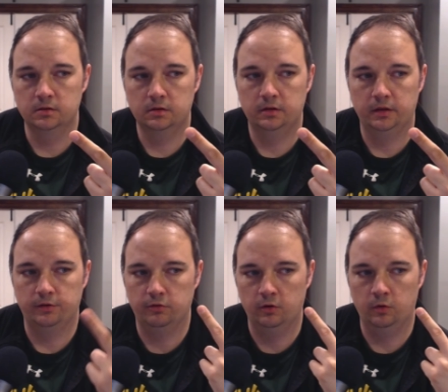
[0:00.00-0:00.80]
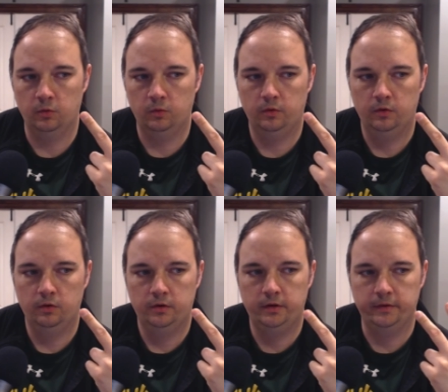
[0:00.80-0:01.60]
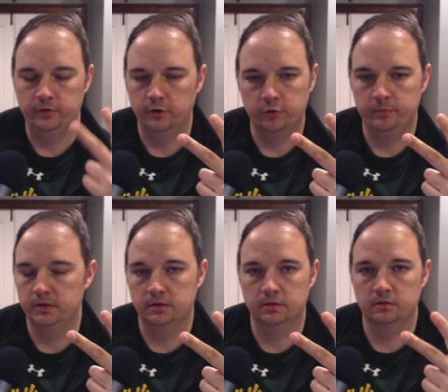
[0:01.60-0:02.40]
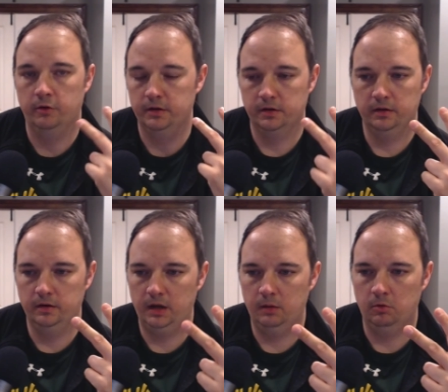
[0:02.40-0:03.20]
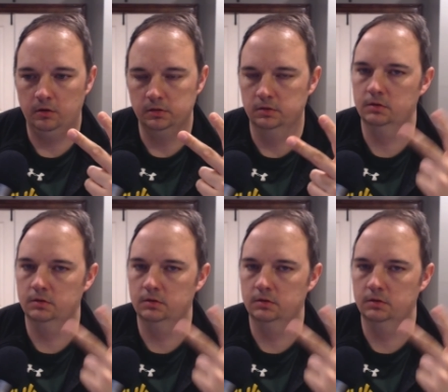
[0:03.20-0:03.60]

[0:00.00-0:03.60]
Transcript: And so if you're a new business wanting to get eyeballs,